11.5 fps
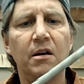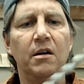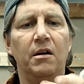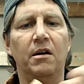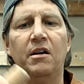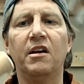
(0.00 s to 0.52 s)

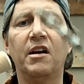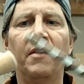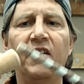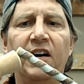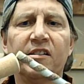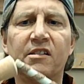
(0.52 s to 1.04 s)
and again
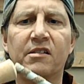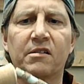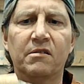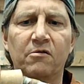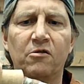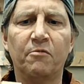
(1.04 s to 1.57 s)
that's,
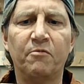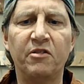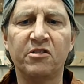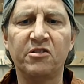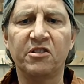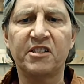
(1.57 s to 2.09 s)

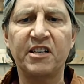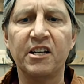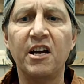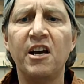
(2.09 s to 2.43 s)
there's a side.